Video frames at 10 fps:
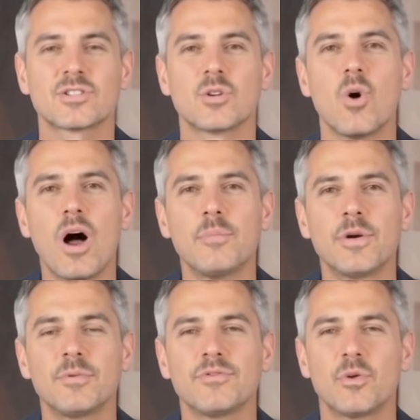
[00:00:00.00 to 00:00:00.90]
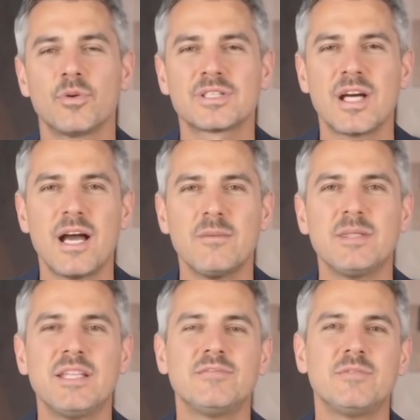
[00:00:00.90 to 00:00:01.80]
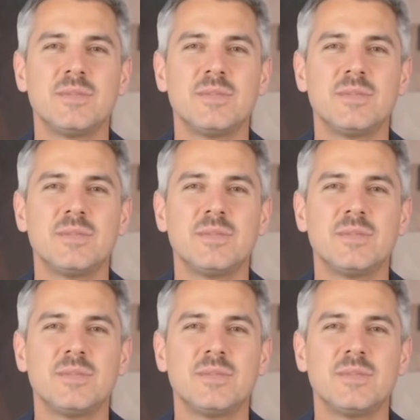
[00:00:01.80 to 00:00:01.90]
to wobble before retirement even